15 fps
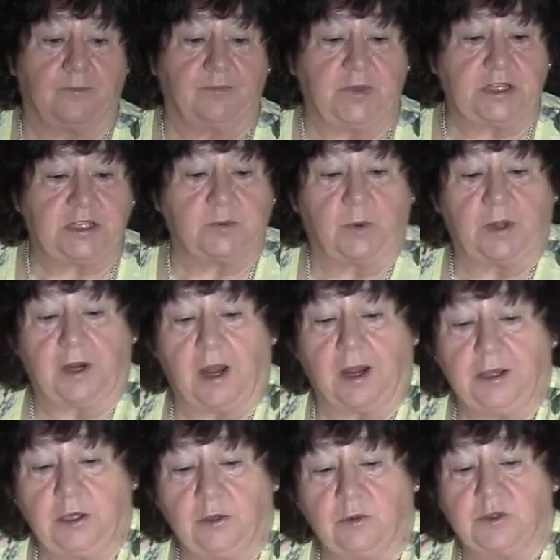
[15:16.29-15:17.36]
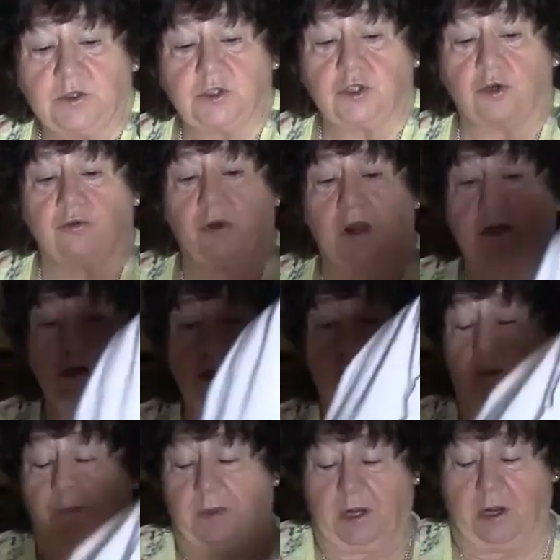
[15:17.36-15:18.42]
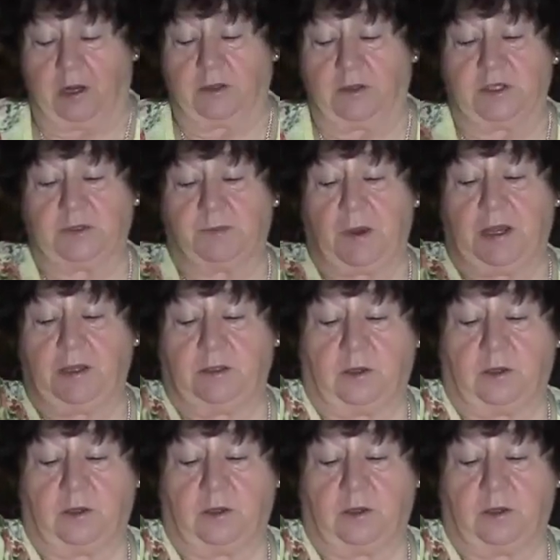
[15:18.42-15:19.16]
This one I use directly up along the spine,